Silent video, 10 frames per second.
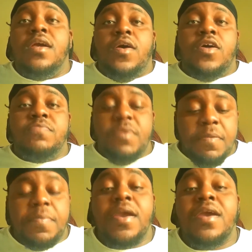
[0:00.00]
Always be
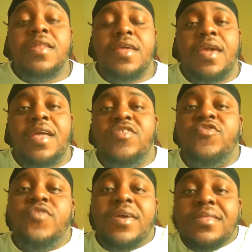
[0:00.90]
prepared and
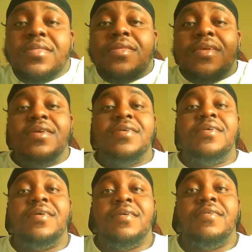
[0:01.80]
dress
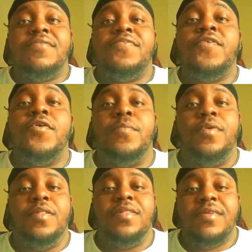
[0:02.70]

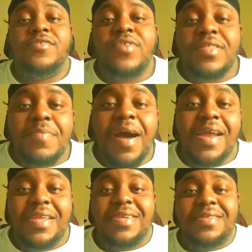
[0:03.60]
formal just
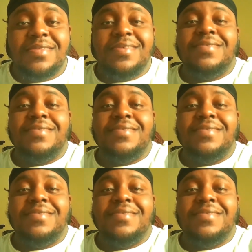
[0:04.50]
modest.